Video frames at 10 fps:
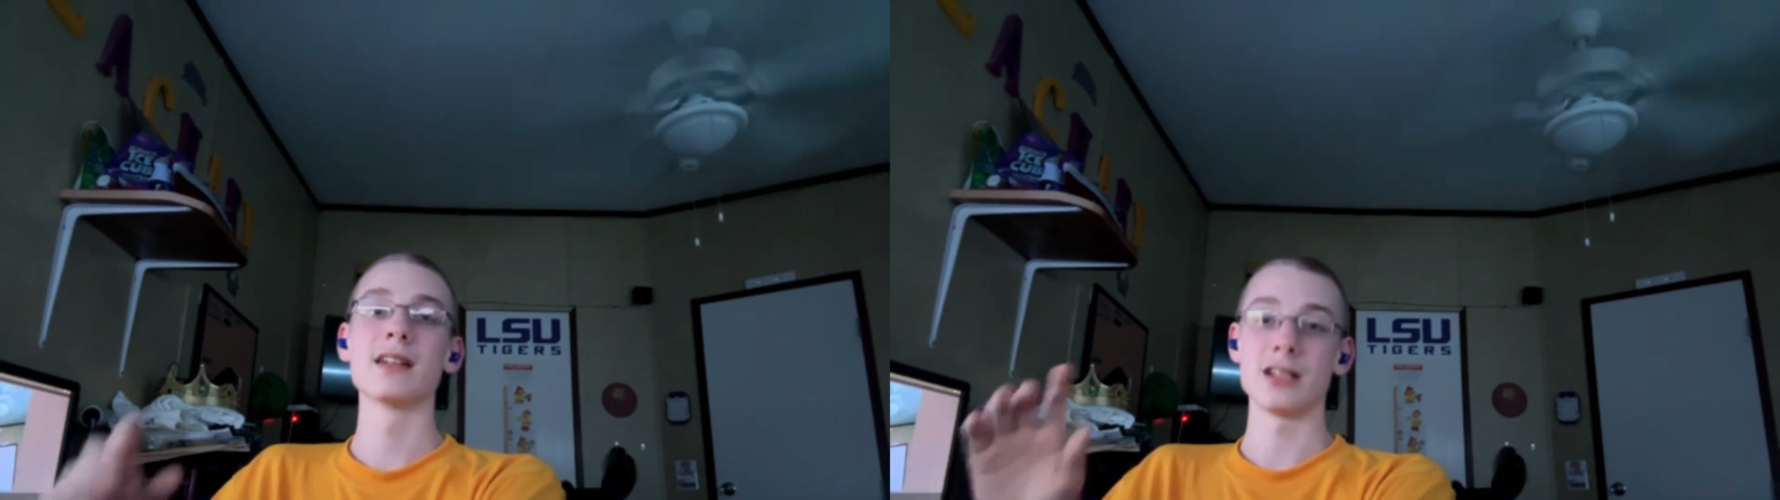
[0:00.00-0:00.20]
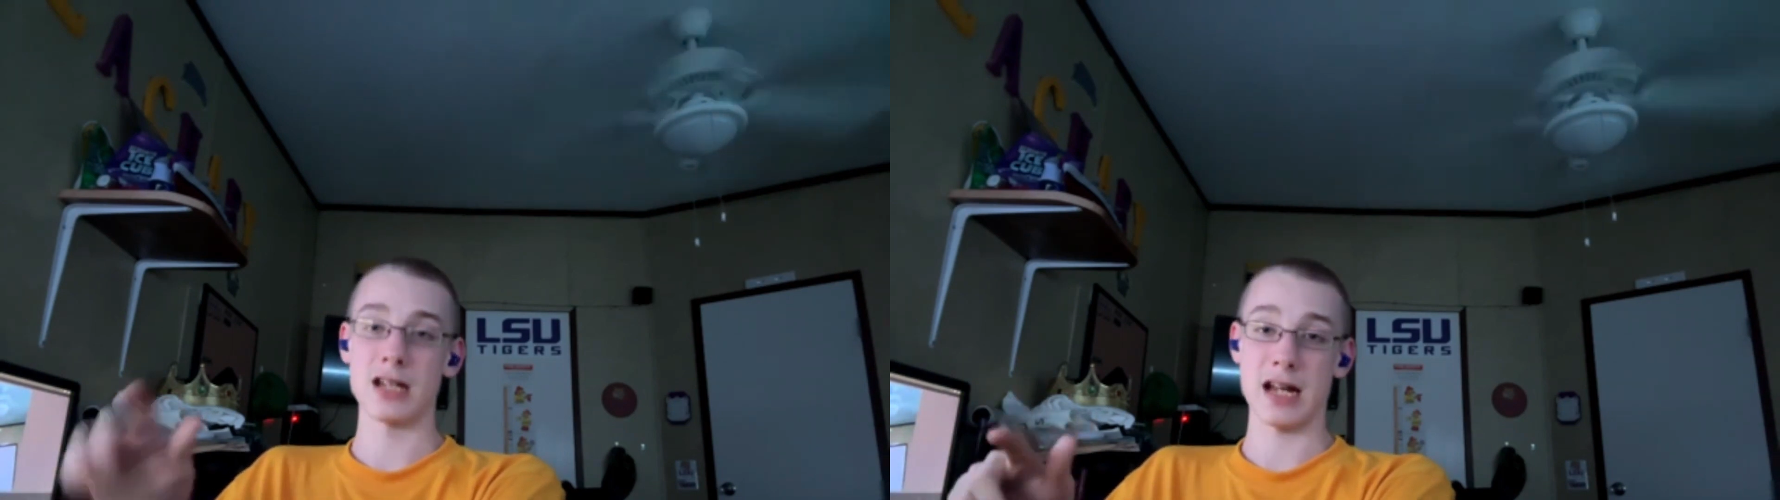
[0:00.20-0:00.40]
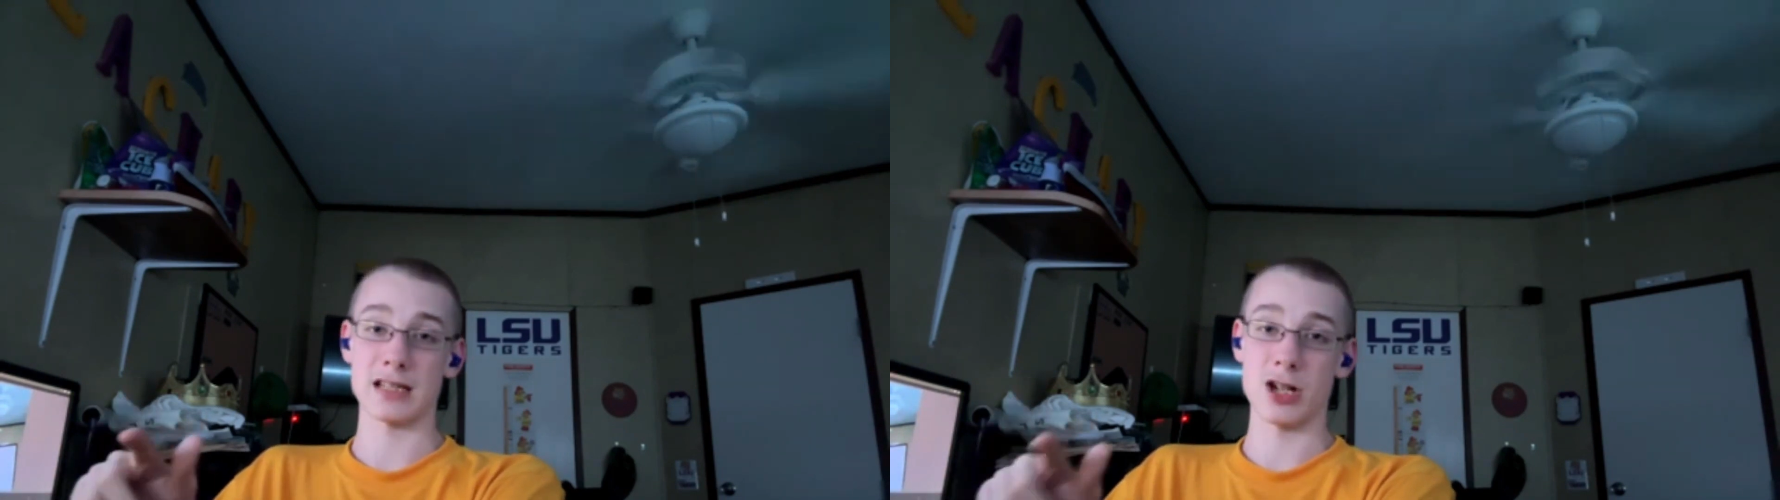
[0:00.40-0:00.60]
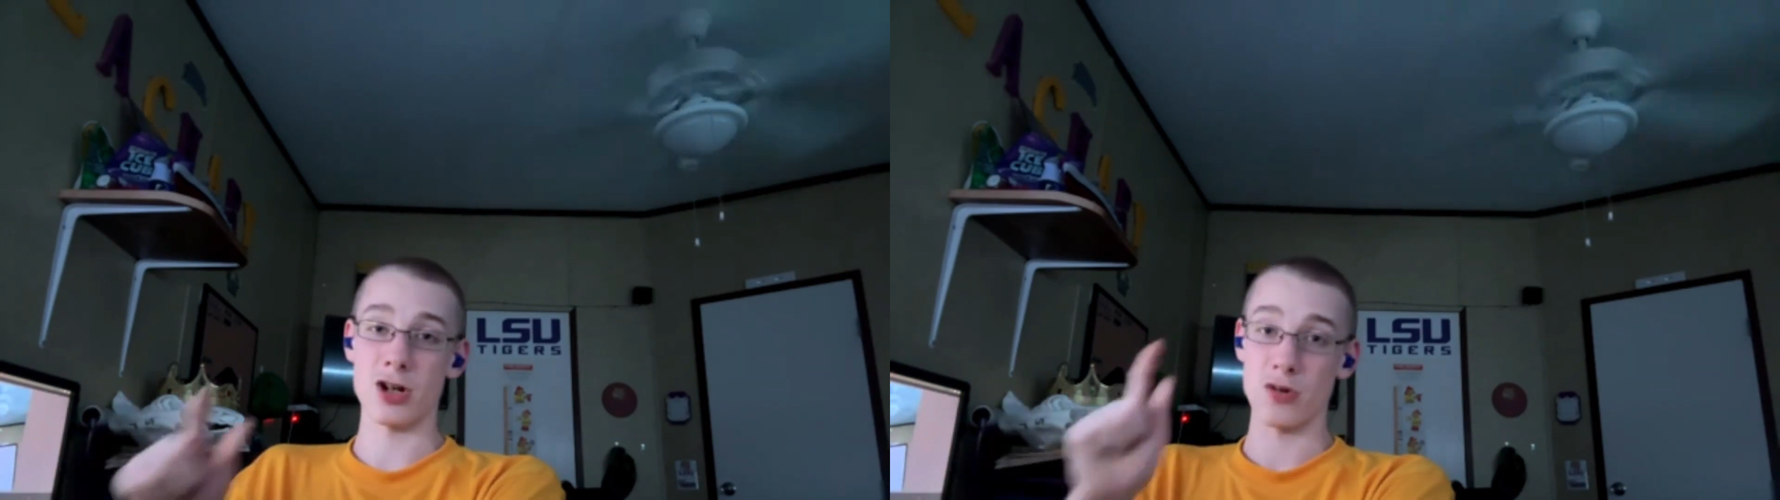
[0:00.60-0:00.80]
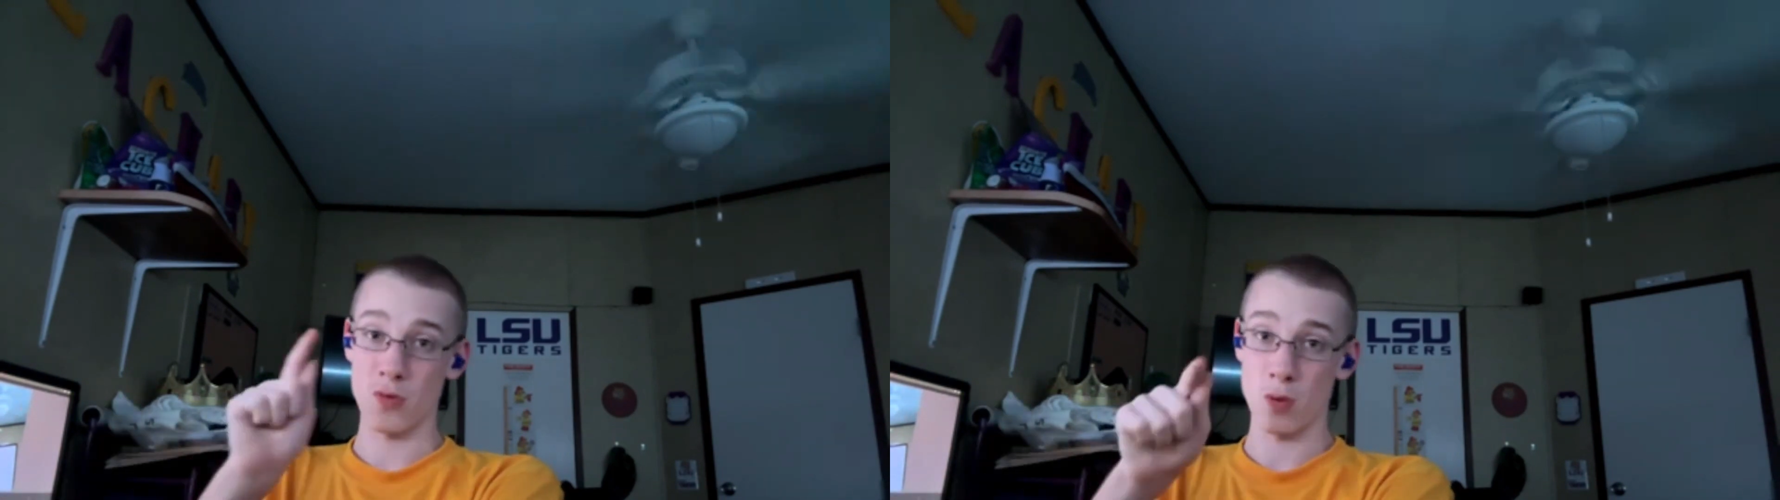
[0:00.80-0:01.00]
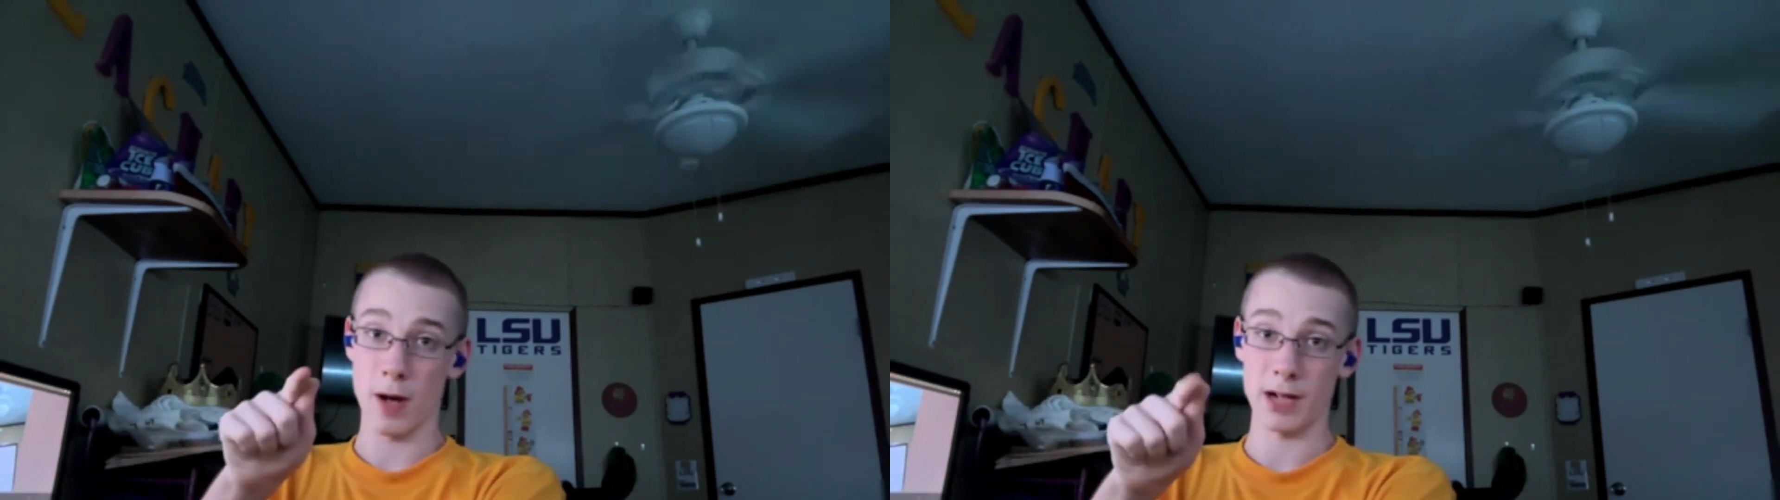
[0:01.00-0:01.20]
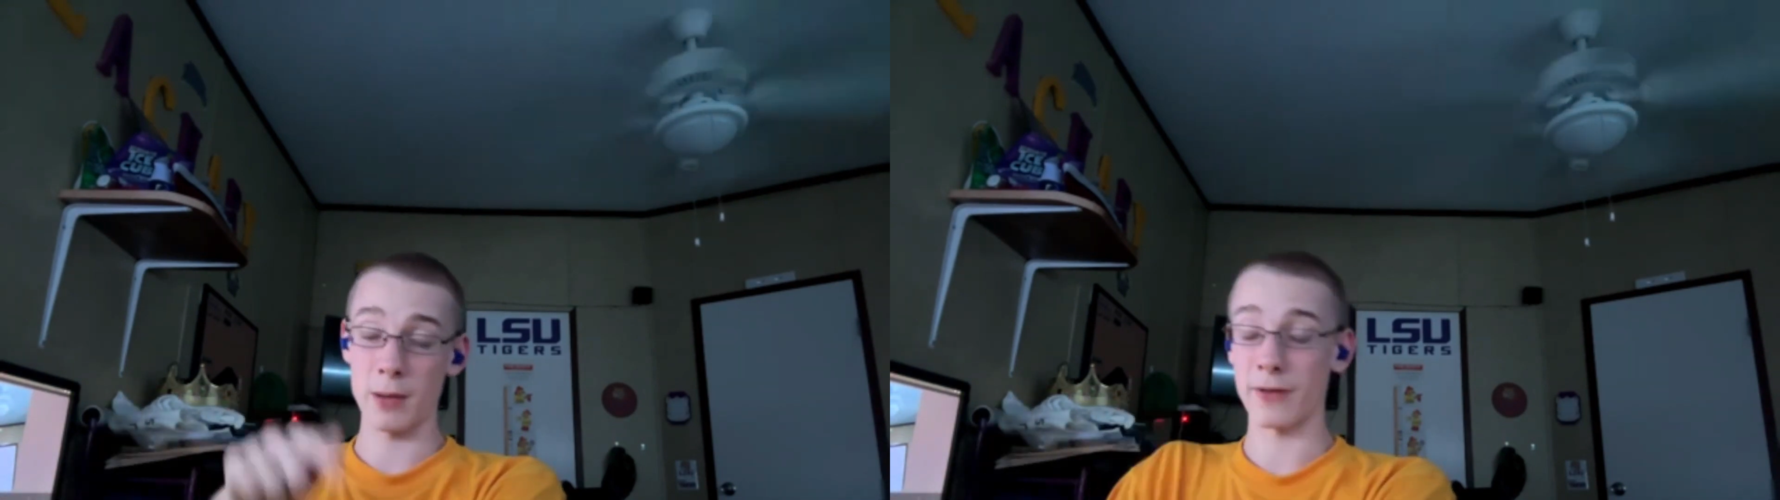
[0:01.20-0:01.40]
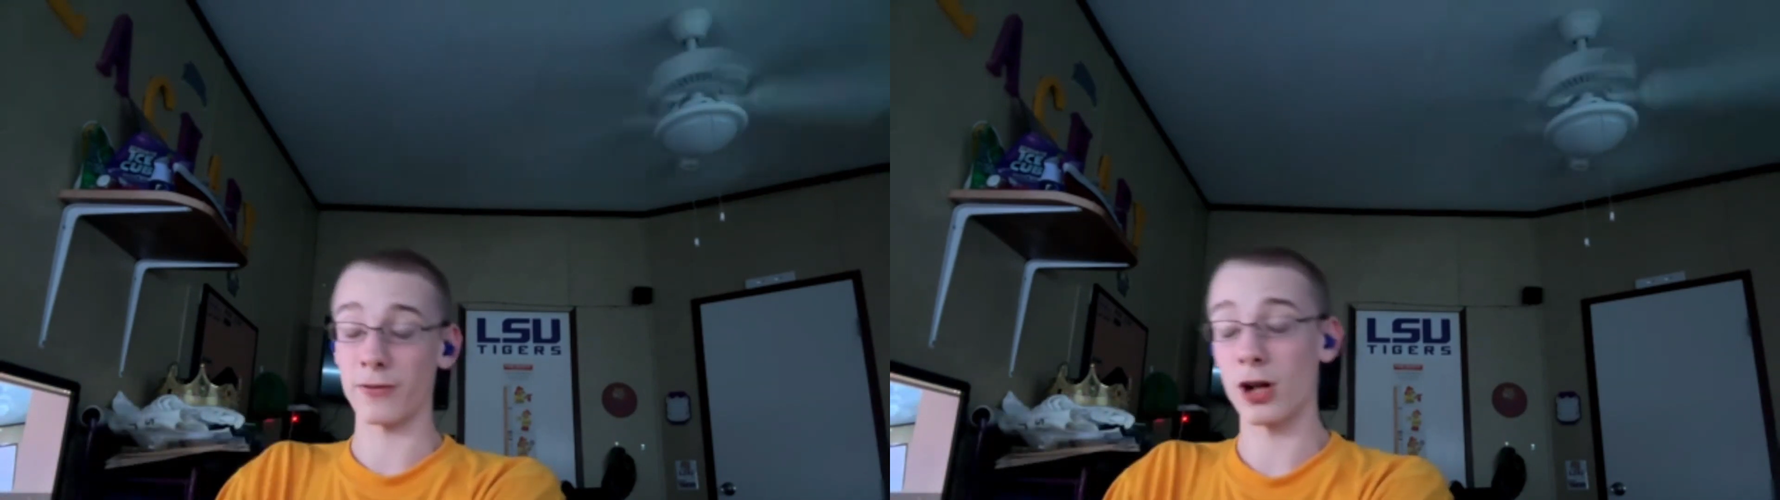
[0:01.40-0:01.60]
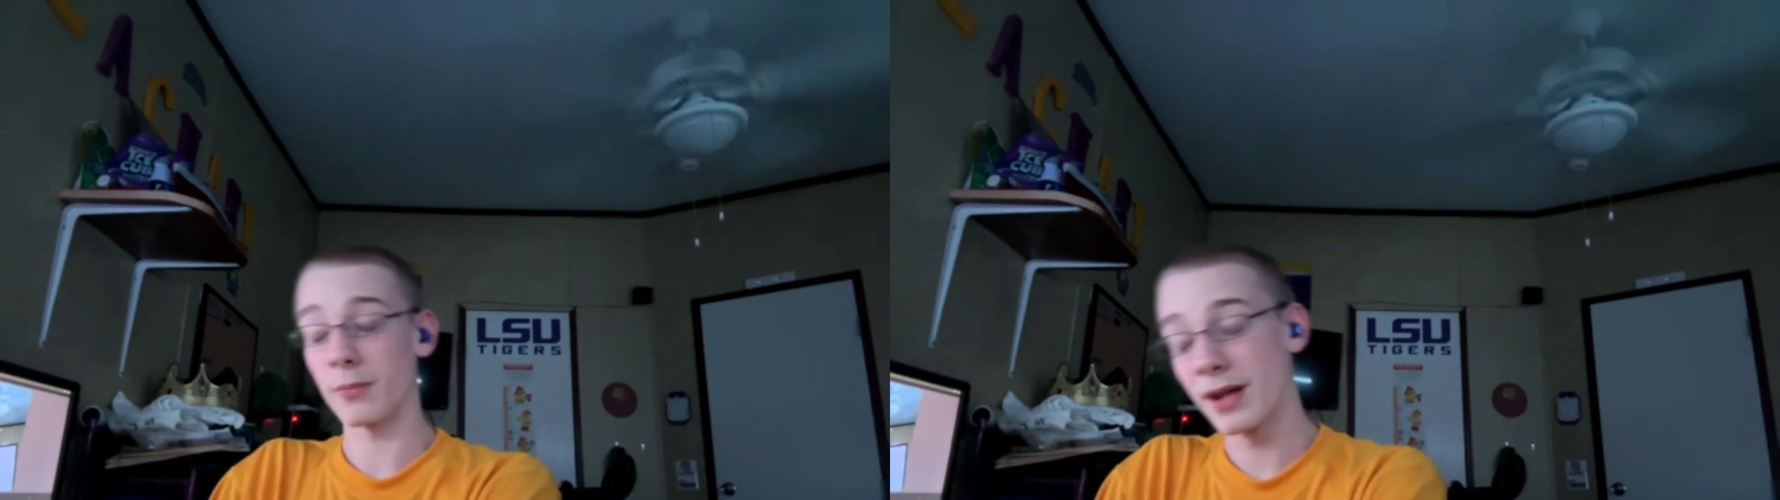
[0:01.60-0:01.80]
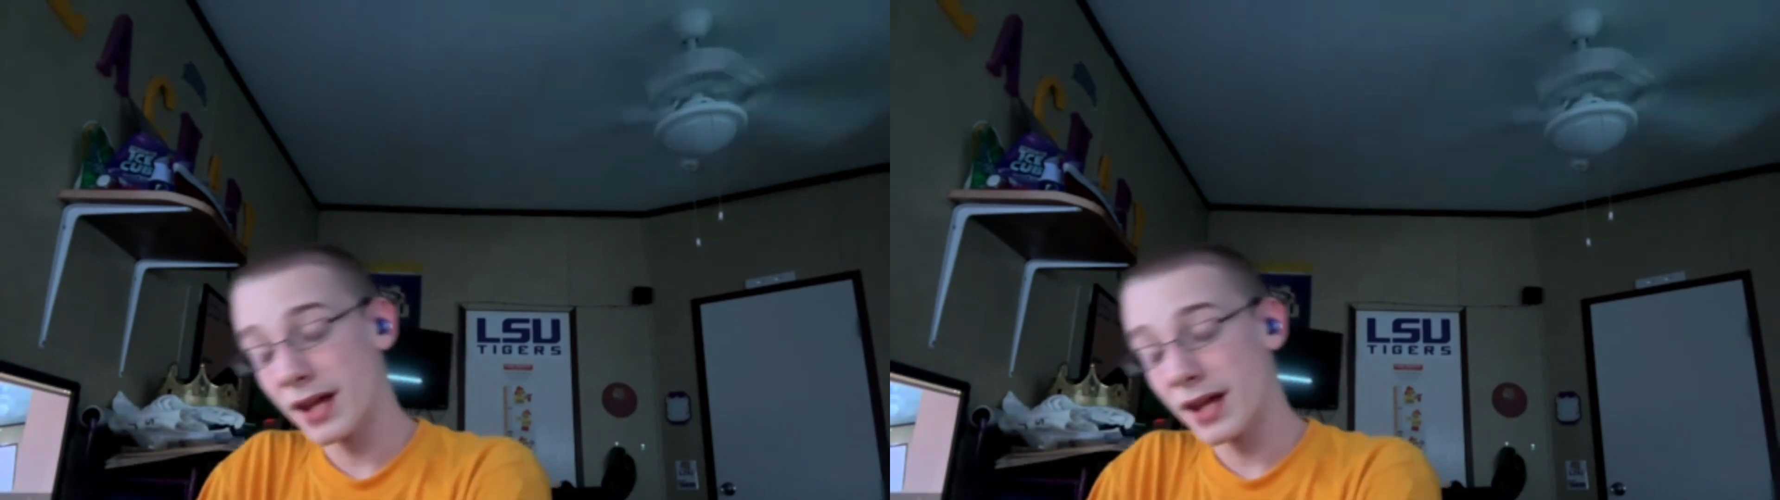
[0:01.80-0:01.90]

You guys know where I'm coming from.